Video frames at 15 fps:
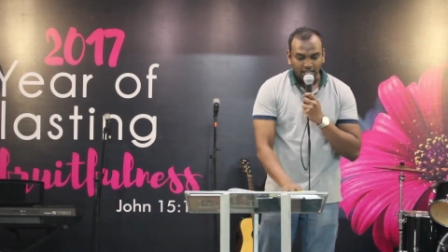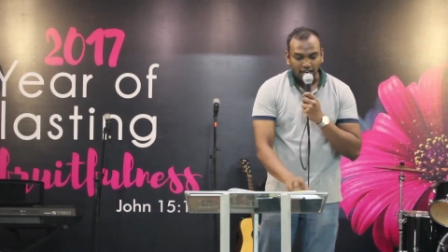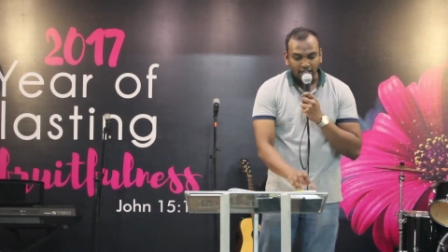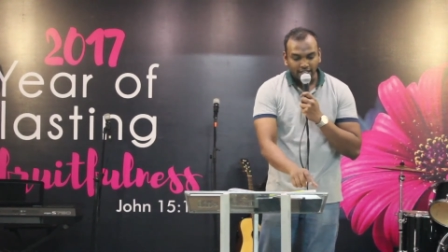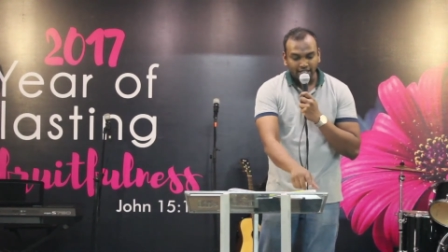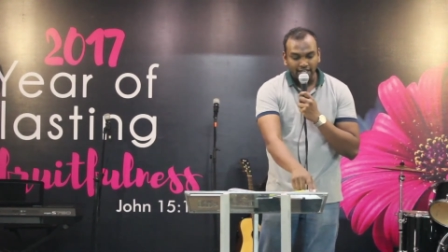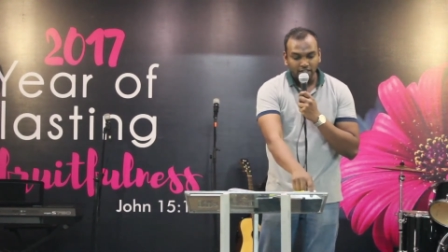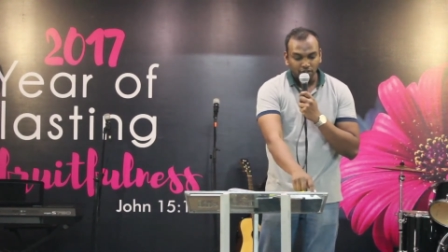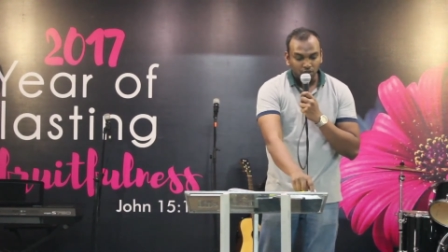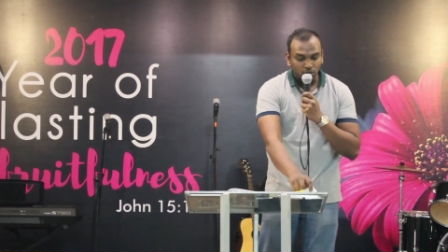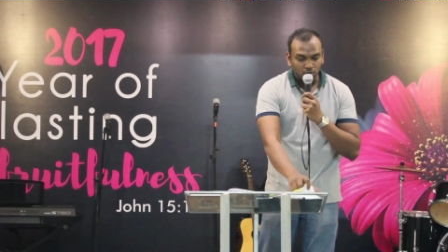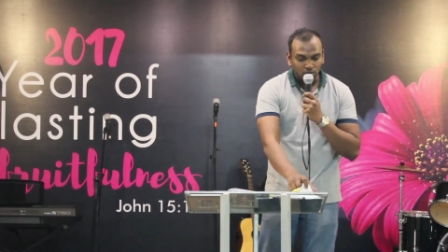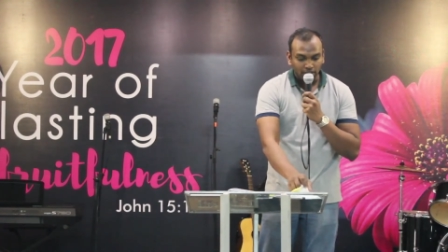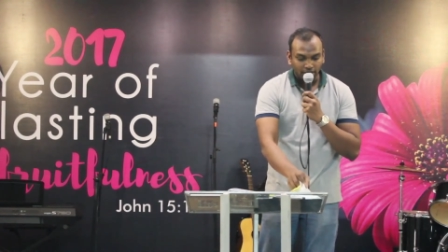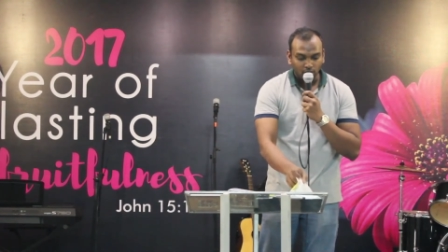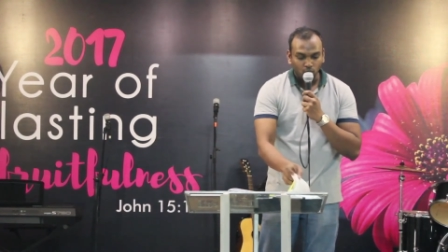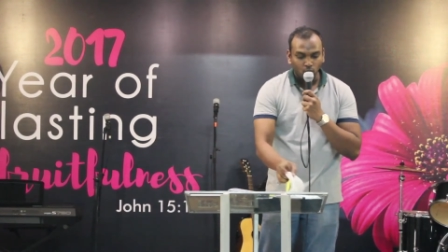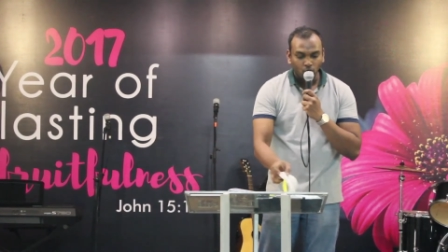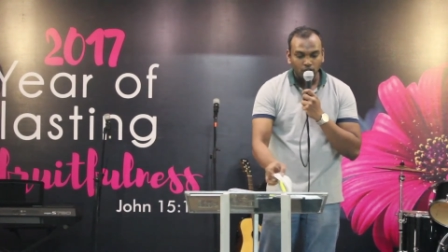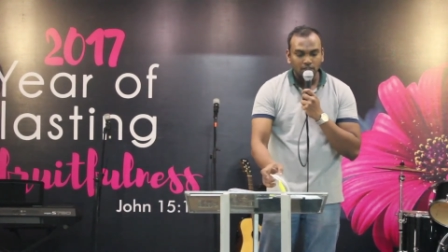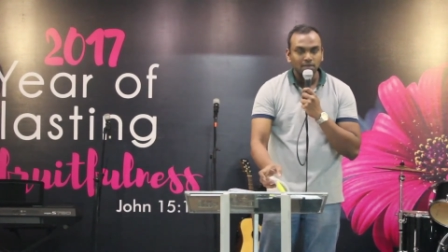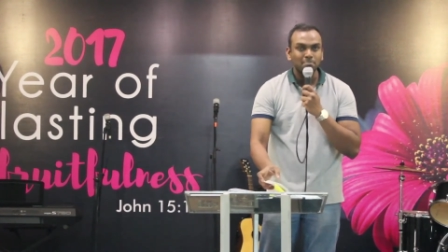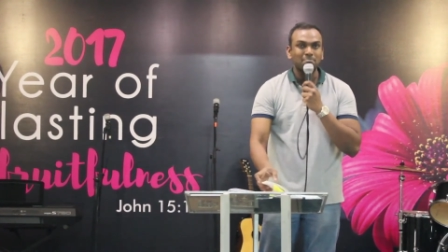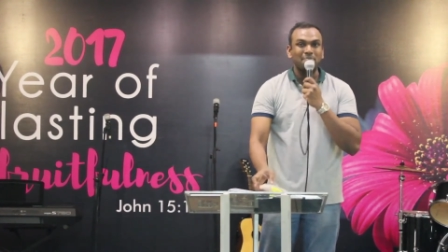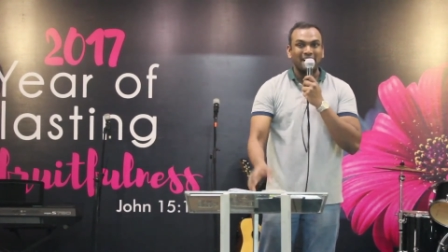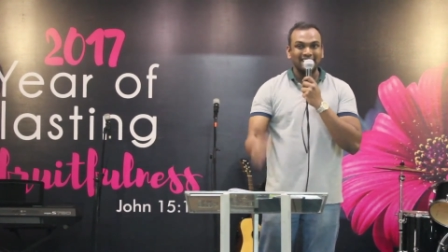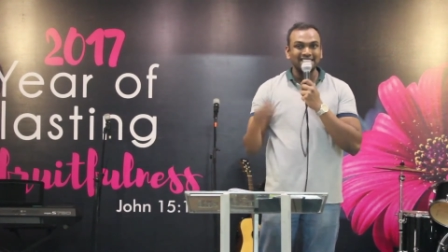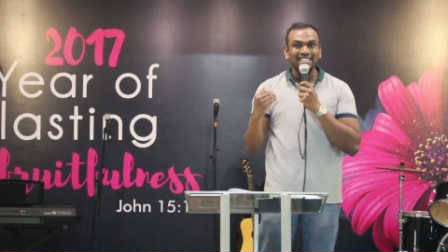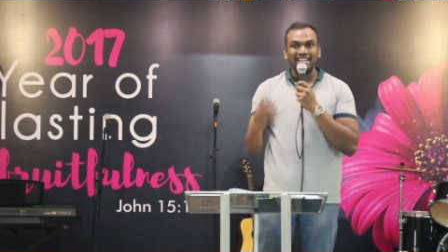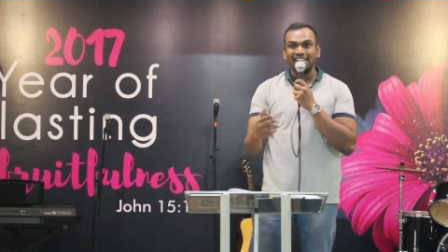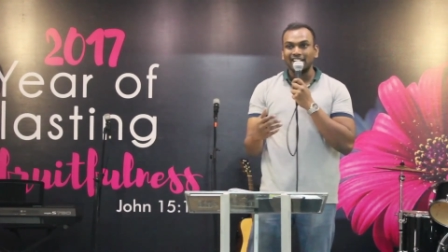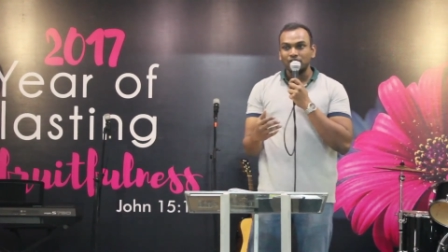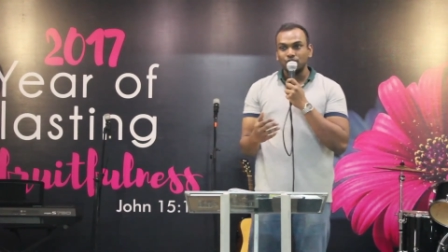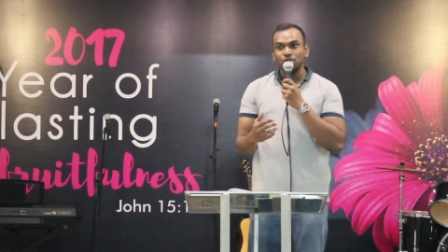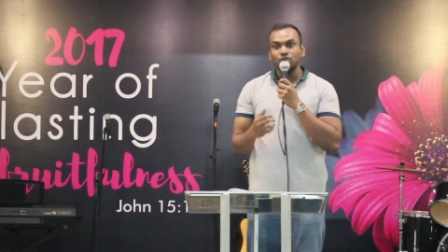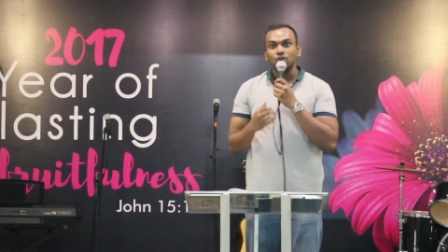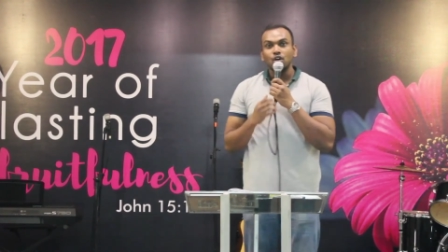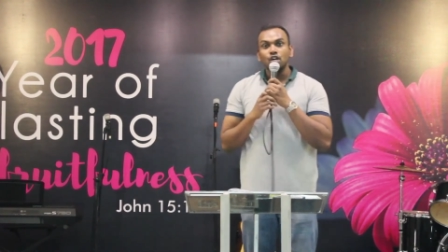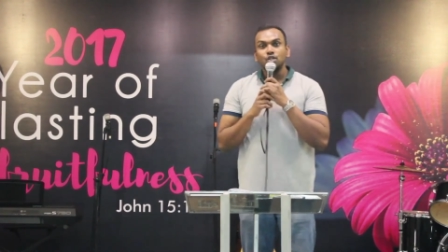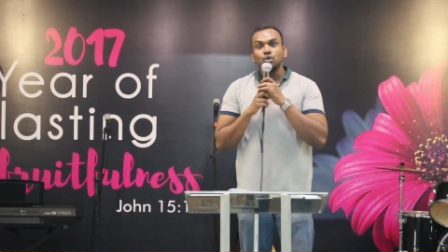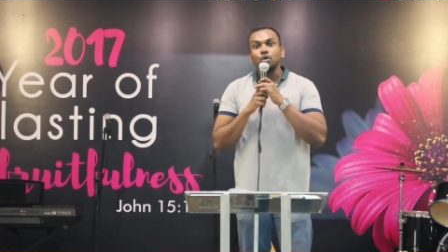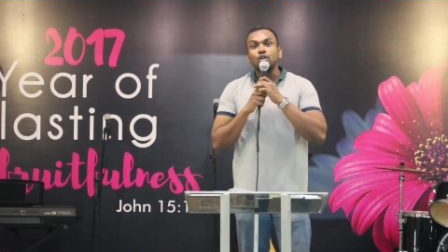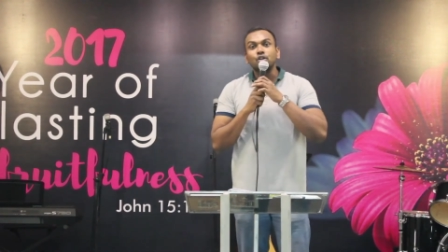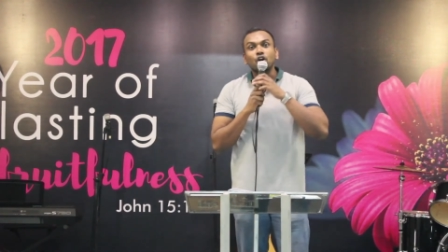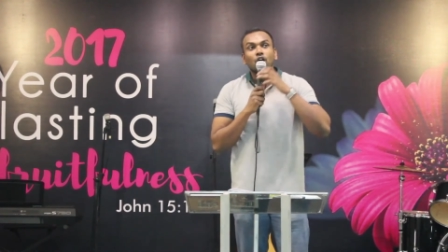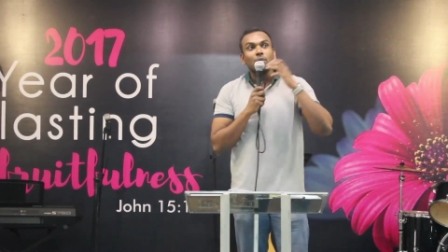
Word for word: I can do, like what the best I can do to cure